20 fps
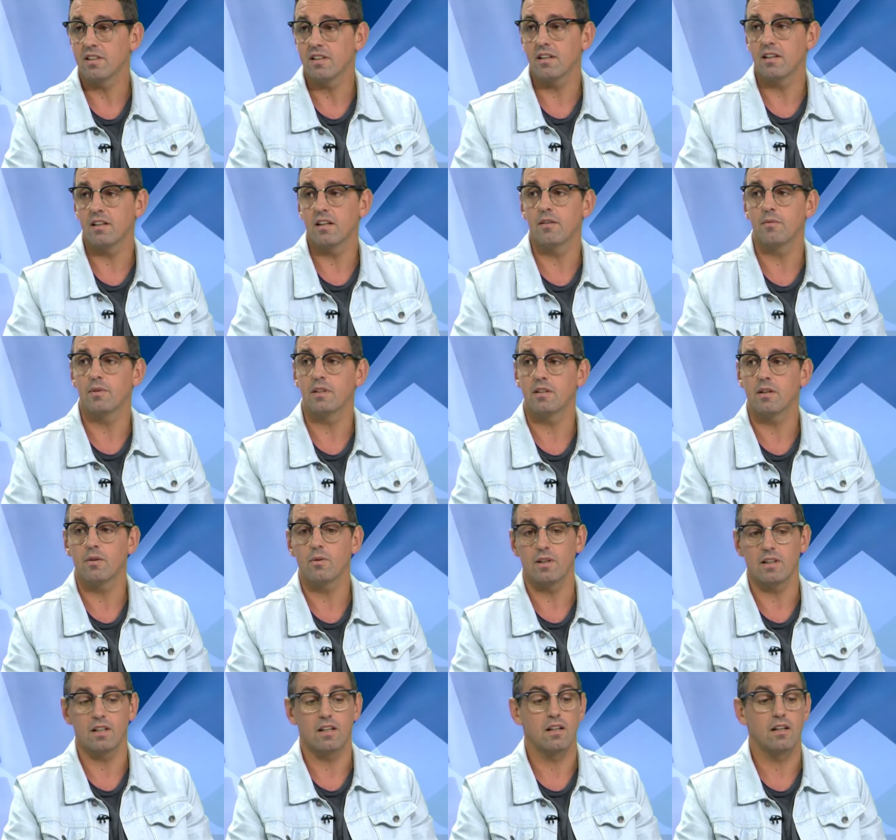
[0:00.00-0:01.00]
Yeah, I mean,
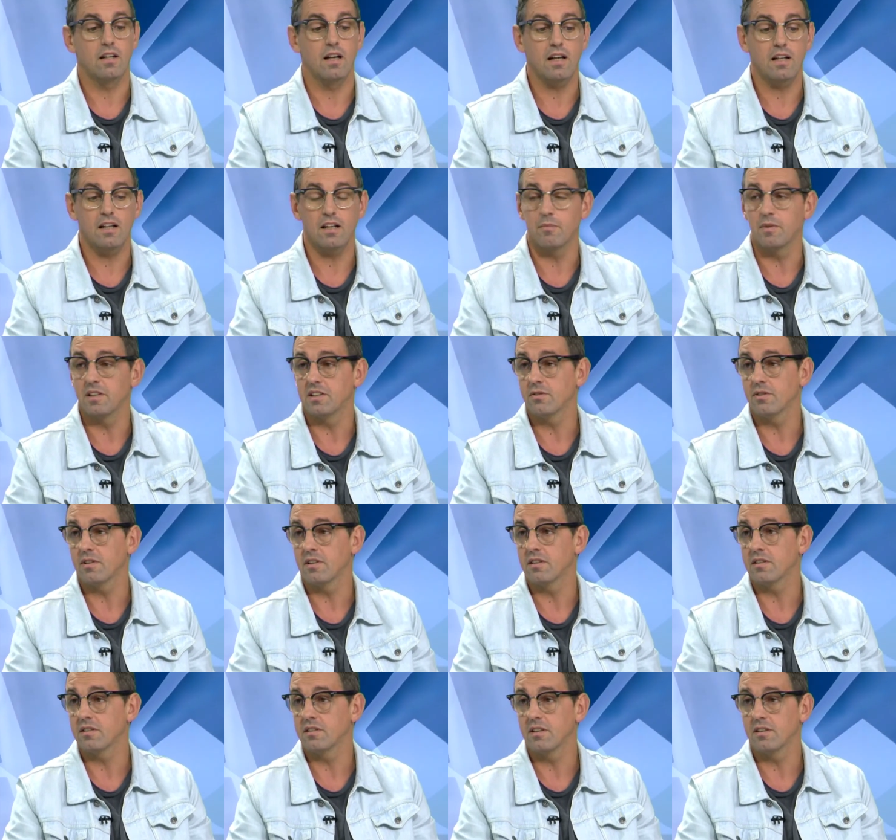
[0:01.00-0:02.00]
he let me do
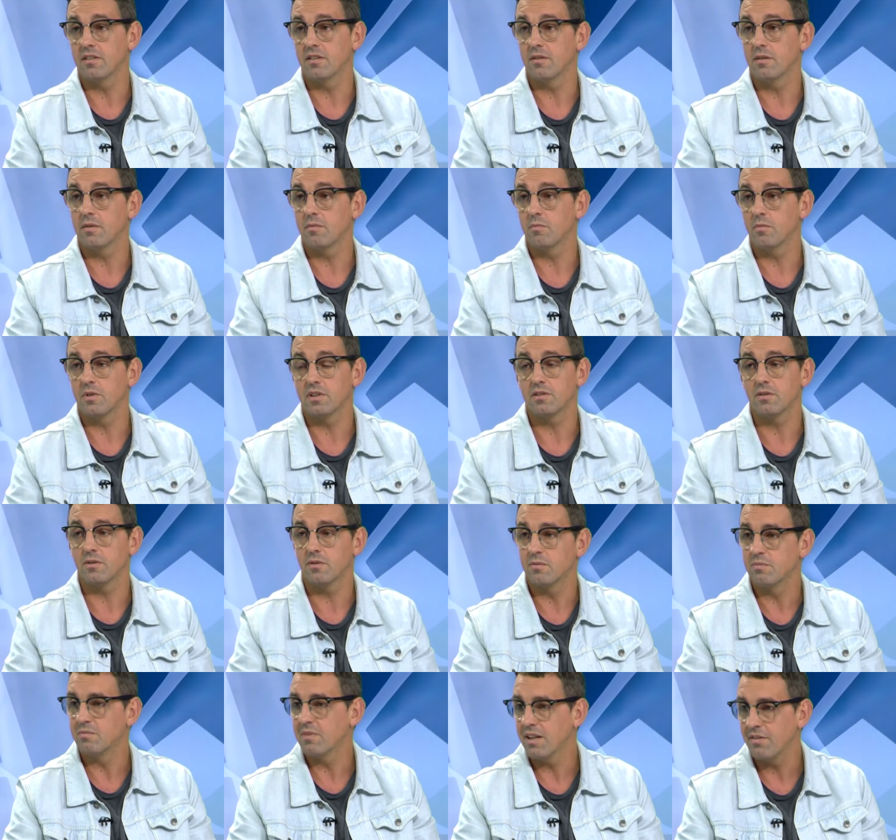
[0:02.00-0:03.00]
it, you know, and we
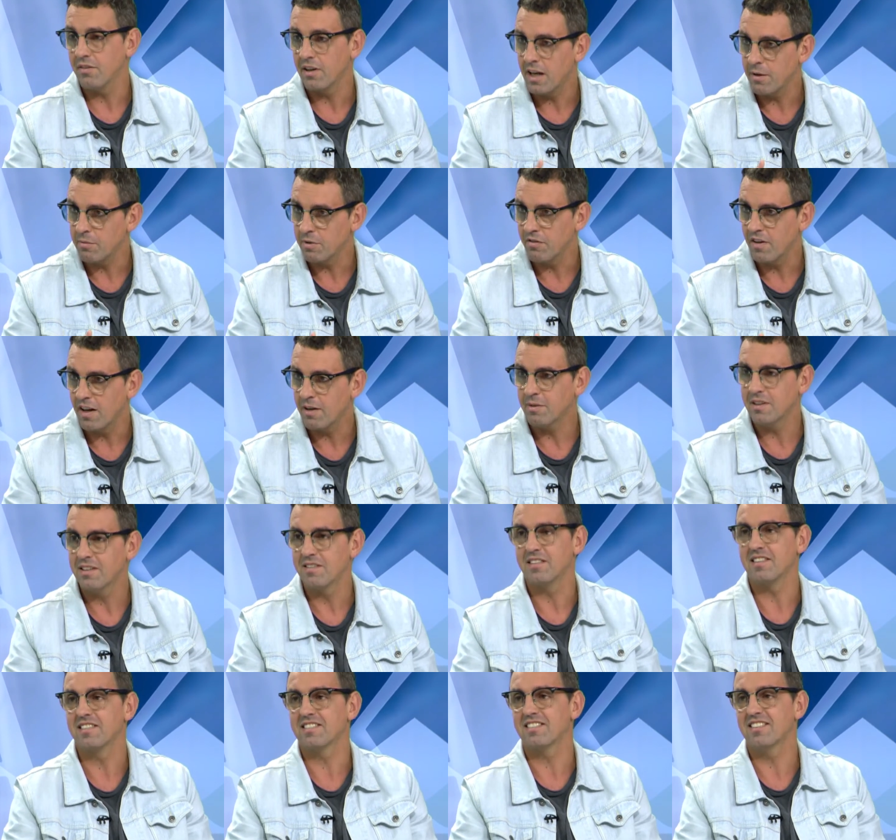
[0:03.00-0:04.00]
still have a happy family,
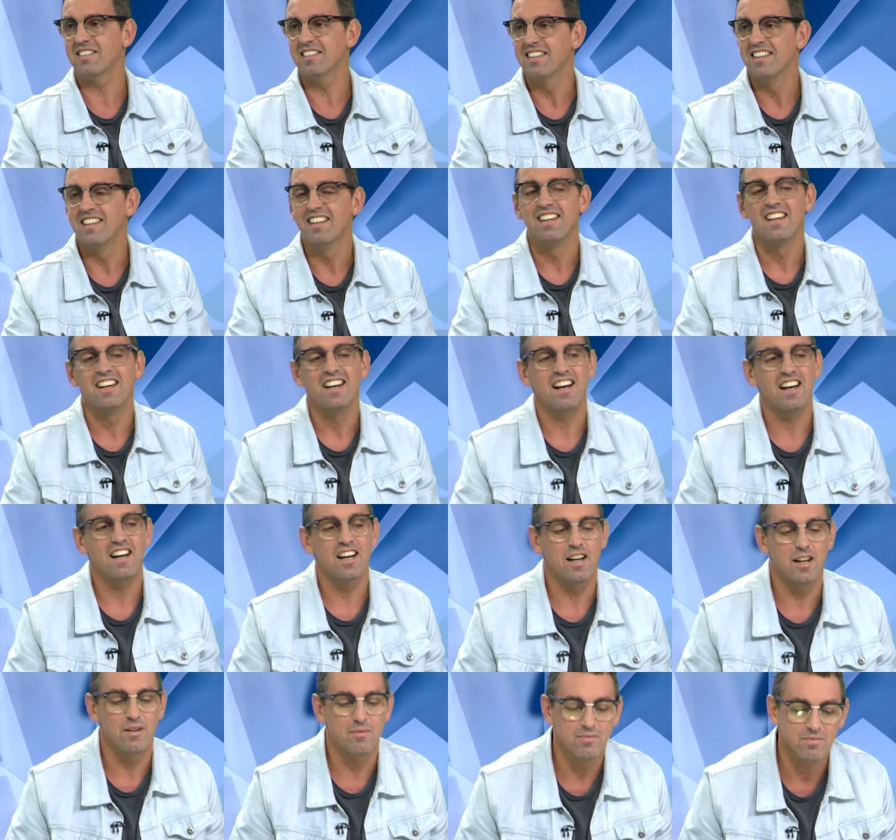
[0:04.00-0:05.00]
and it's good. Oh,
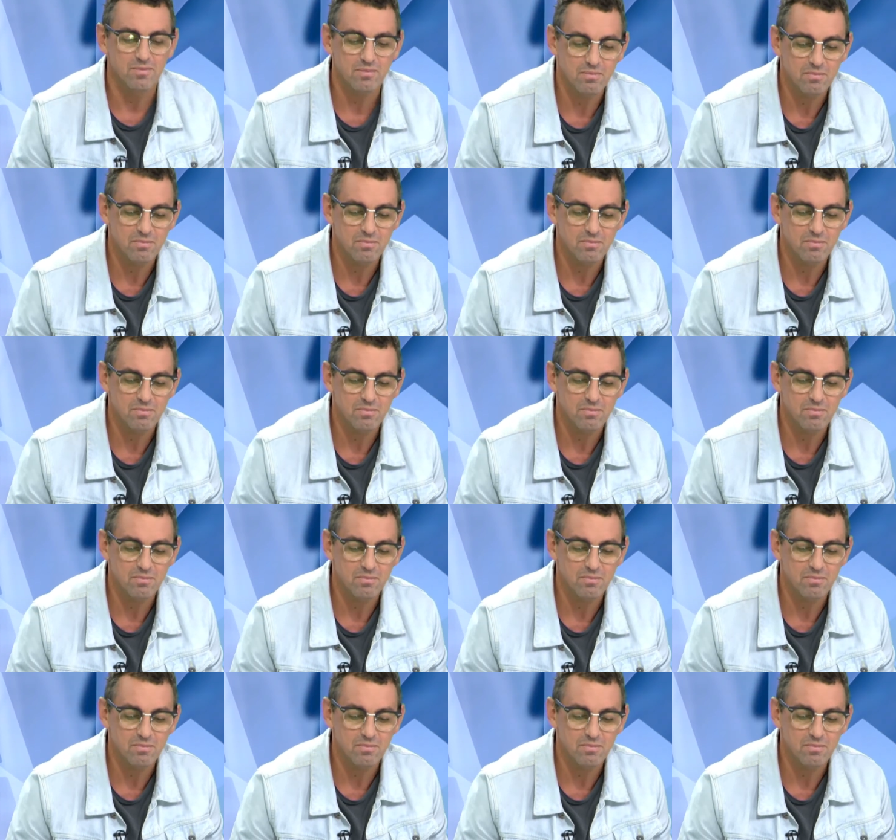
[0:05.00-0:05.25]
fantastic.